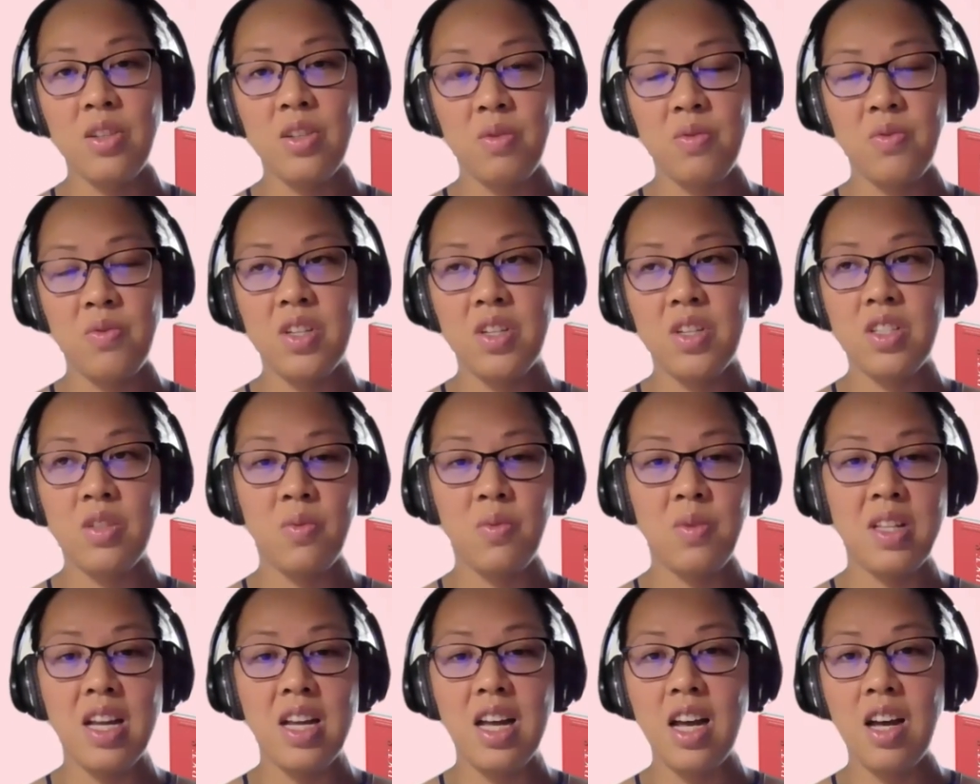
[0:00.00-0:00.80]
your visa
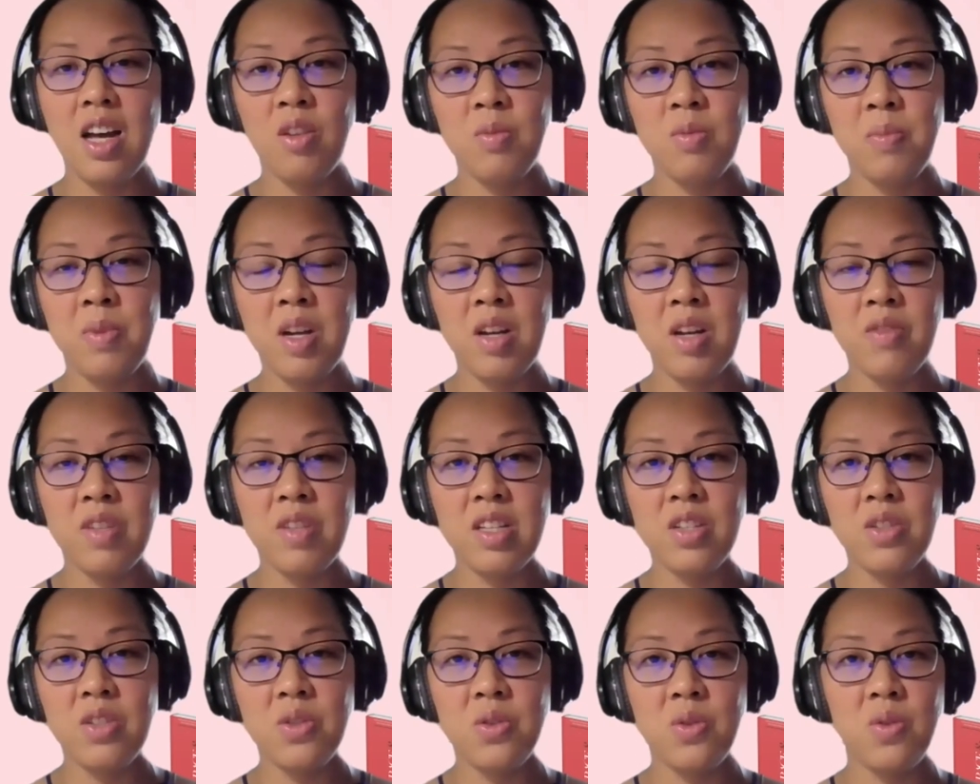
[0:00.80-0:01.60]
without private
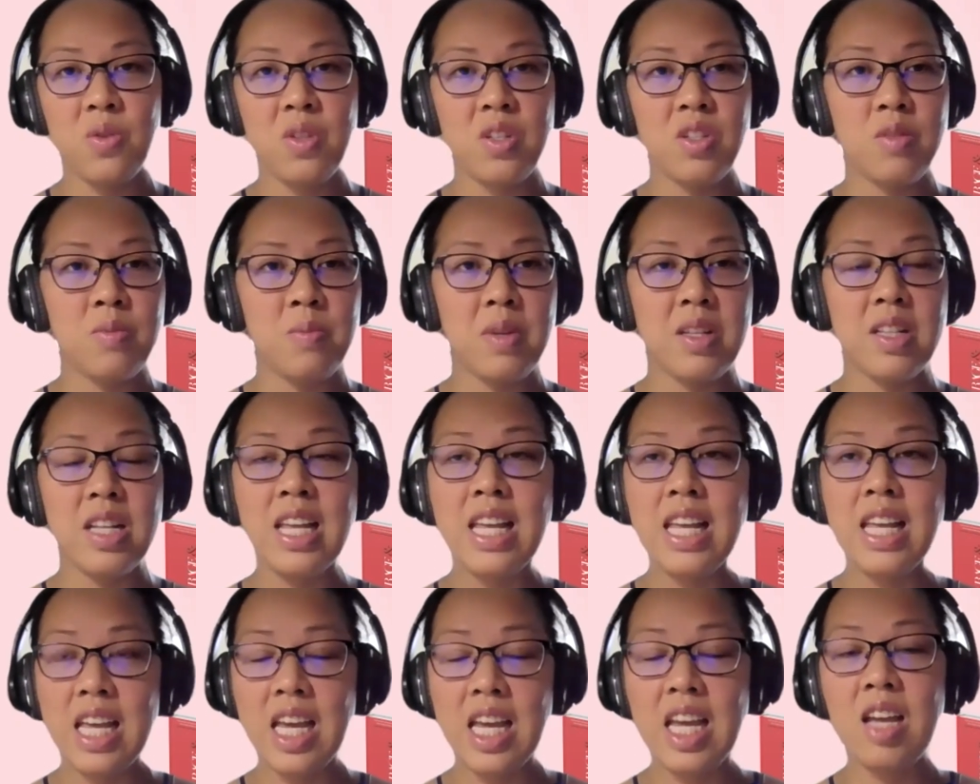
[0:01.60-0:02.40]
insurance. But
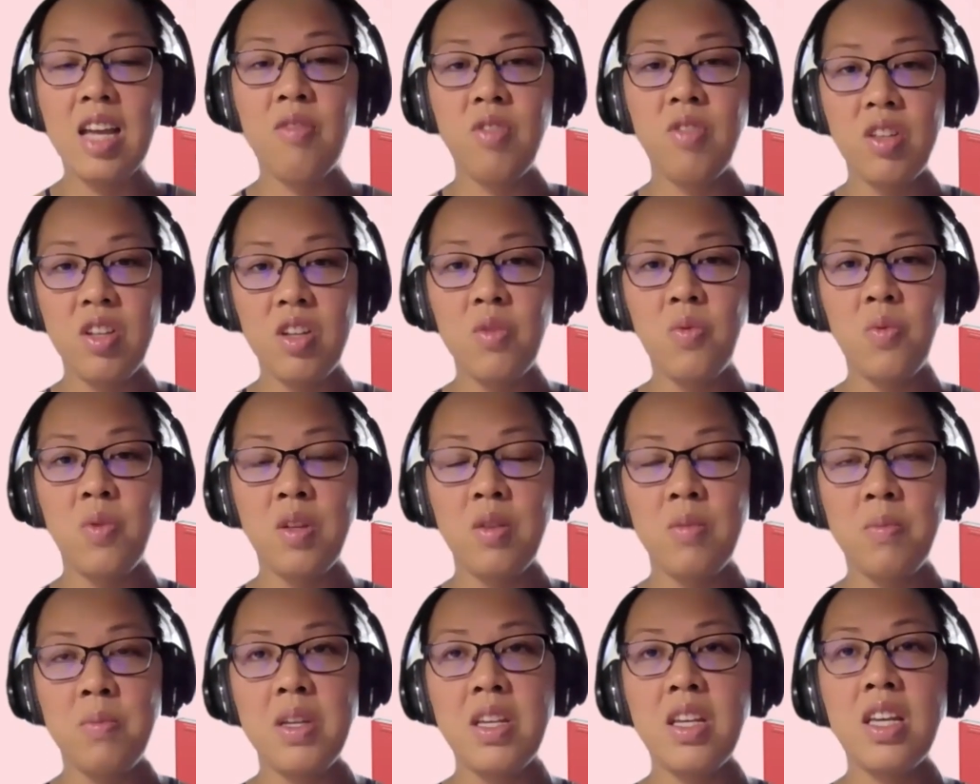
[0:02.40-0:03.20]
everything
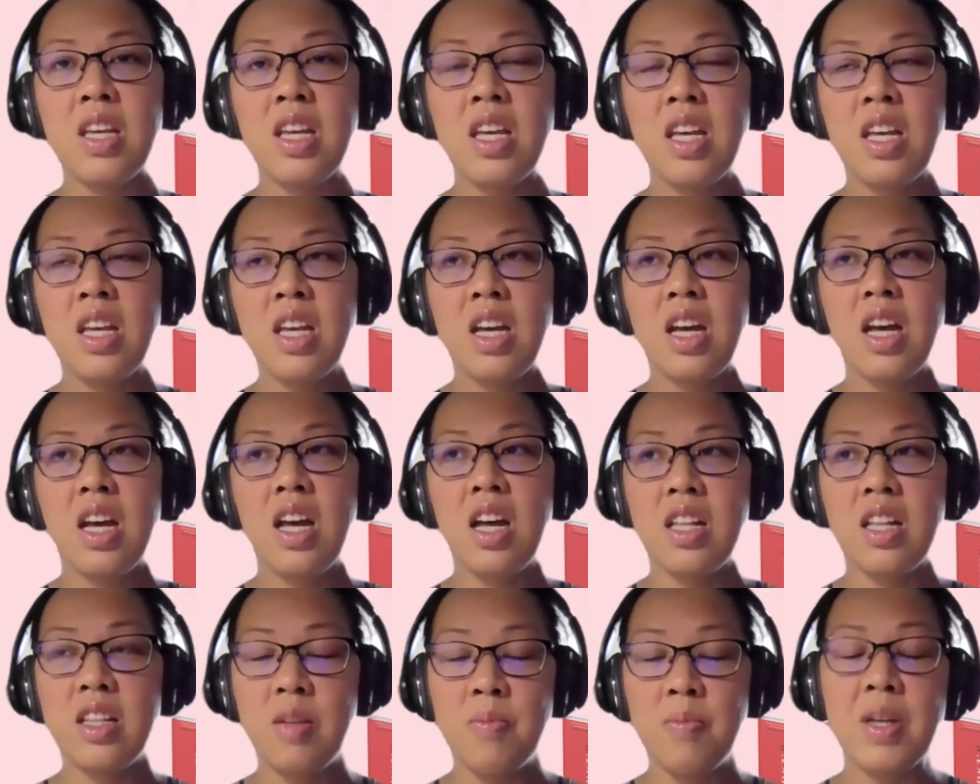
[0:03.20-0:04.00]
will be
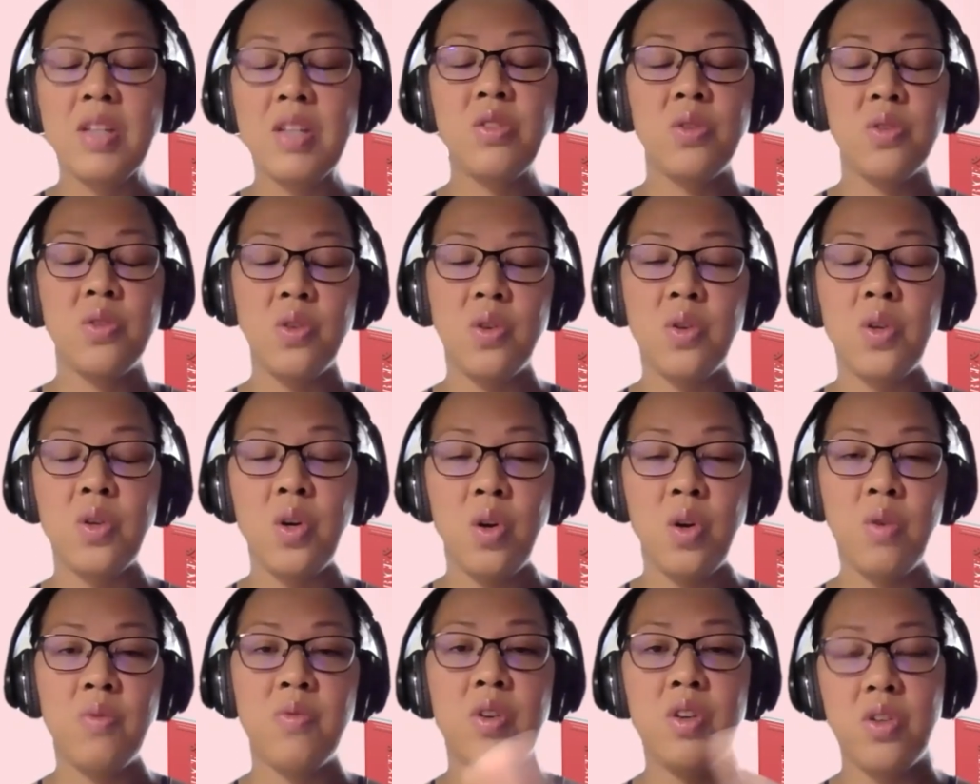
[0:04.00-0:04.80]
depends on your
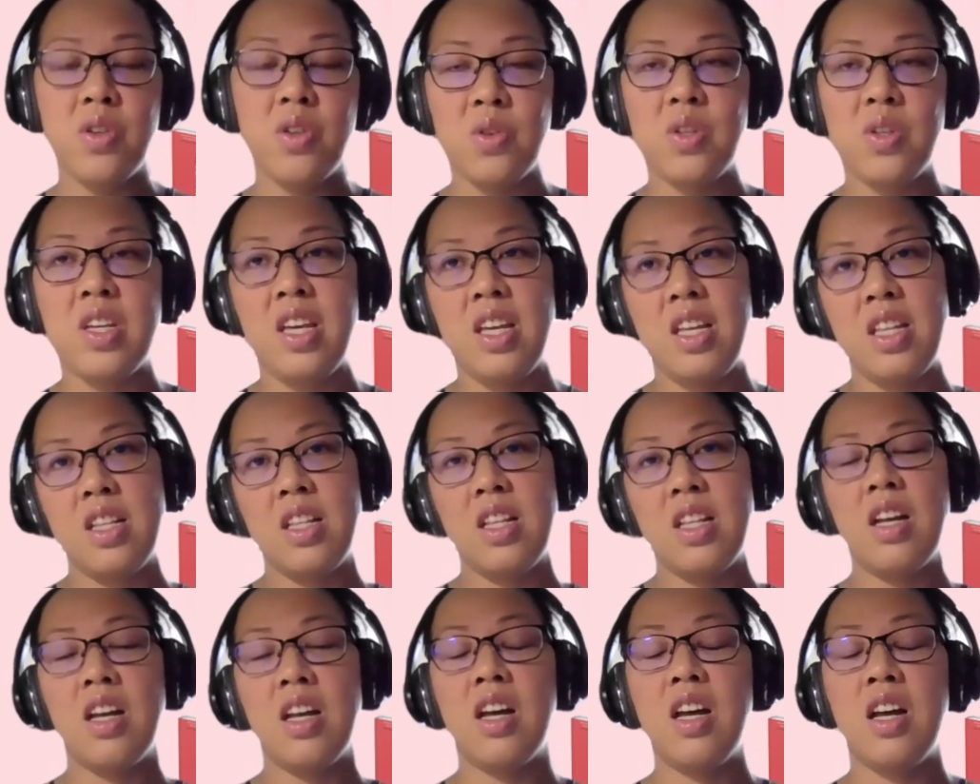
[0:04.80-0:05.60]
cover. You can